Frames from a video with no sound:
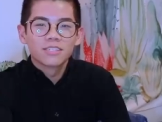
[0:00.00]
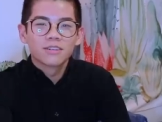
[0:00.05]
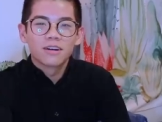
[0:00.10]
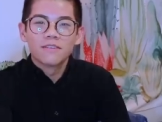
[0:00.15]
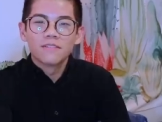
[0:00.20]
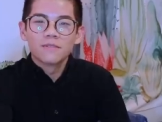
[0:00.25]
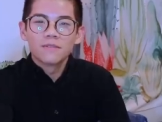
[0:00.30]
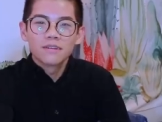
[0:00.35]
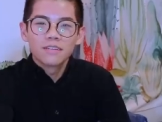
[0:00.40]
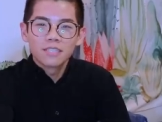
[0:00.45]
So
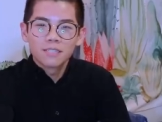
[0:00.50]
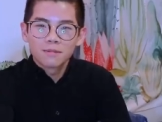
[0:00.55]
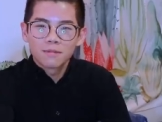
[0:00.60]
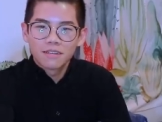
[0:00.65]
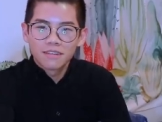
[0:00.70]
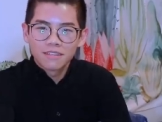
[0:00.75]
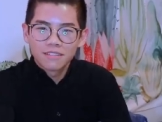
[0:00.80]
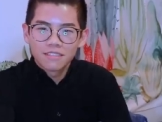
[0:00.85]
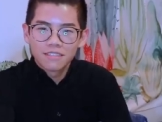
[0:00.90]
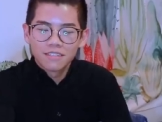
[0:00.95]
everyone has
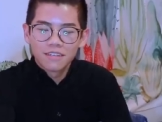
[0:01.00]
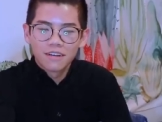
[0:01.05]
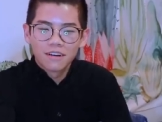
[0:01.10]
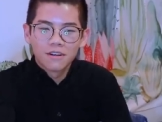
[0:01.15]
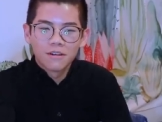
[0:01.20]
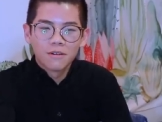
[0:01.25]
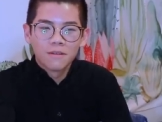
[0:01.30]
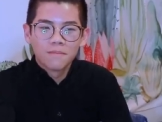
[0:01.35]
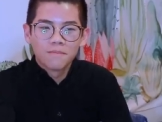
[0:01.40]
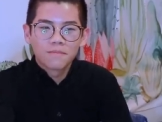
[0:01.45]
wanted to
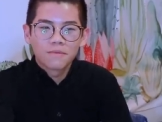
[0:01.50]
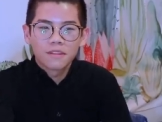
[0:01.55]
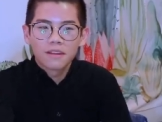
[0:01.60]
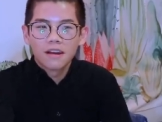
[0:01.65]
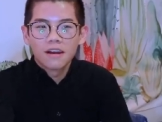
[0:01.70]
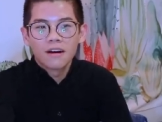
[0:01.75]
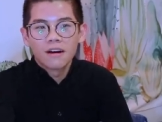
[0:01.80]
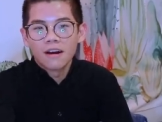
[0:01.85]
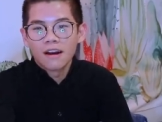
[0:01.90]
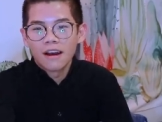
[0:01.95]
know
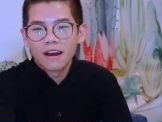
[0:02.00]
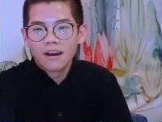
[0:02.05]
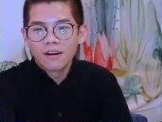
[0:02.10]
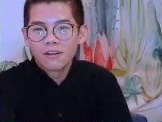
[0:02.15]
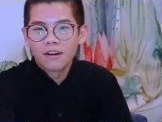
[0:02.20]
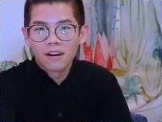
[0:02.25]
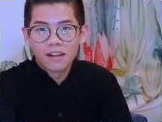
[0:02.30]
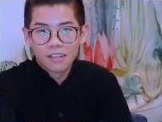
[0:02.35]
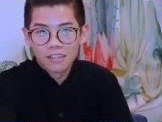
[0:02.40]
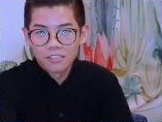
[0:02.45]
how
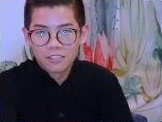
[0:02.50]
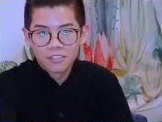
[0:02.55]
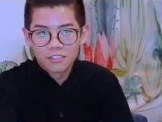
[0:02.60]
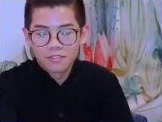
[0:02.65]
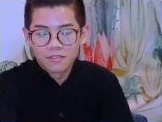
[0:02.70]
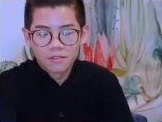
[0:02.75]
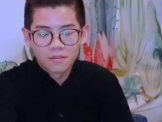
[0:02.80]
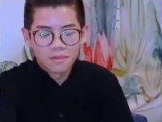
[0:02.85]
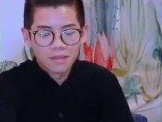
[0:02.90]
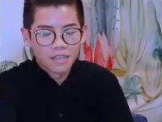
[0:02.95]
college is
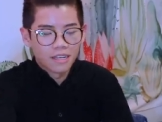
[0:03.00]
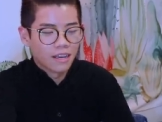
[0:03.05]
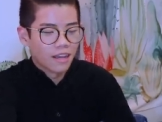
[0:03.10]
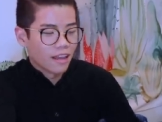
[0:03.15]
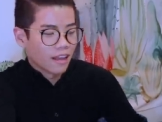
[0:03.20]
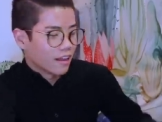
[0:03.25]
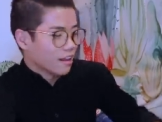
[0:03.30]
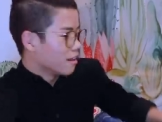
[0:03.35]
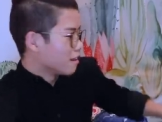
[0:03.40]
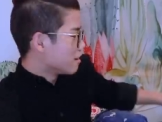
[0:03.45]
for me,
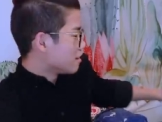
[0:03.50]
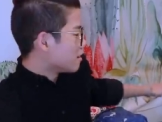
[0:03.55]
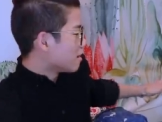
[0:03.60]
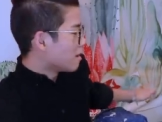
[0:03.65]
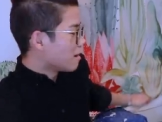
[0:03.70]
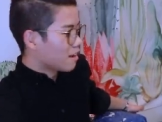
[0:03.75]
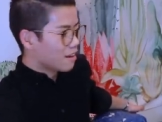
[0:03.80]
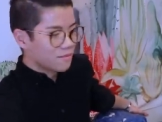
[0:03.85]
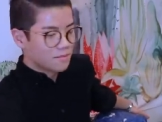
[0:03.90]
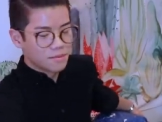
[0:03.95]
and
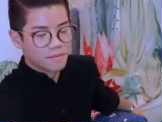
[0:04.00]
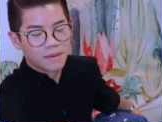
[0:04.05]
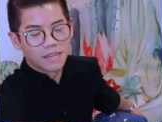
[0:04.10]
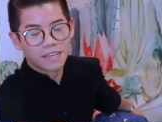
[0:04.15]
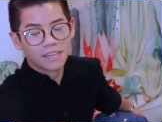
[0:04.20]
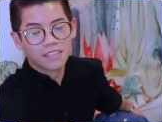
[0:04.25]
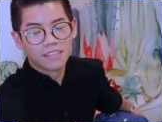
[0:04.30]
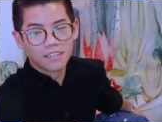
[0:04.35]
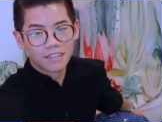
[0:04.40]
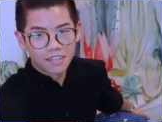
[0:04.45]
I've been
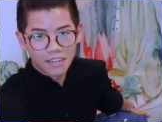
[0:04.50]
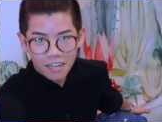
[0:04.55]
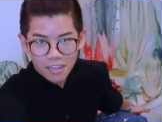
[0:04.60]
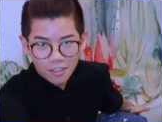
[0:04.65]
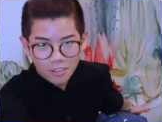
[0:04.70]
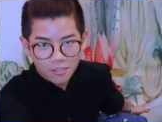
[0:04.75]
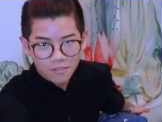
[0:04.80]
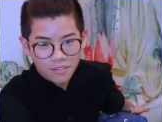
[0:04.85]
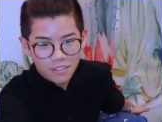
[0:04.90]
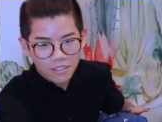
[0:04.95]
making a lot of
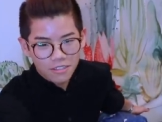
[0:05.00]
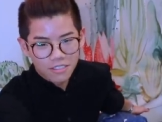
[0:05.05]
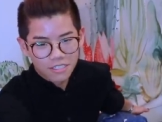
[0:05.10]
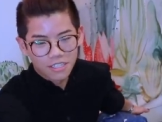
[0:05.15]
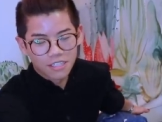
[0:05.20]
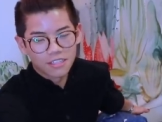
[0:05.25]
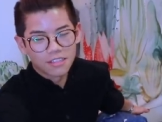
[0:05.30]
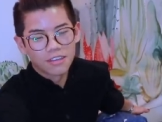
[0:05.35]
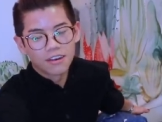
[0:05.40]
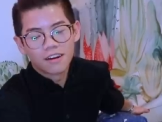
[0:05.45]
college videos, and
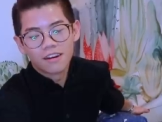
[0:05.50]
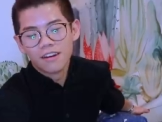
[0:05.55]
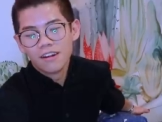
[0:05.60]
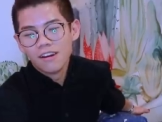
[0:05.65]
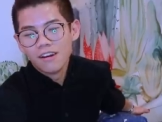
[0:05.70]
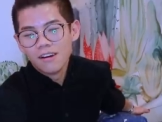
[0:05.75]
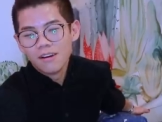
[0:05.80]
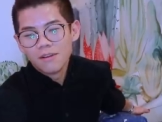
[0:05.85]
I thought,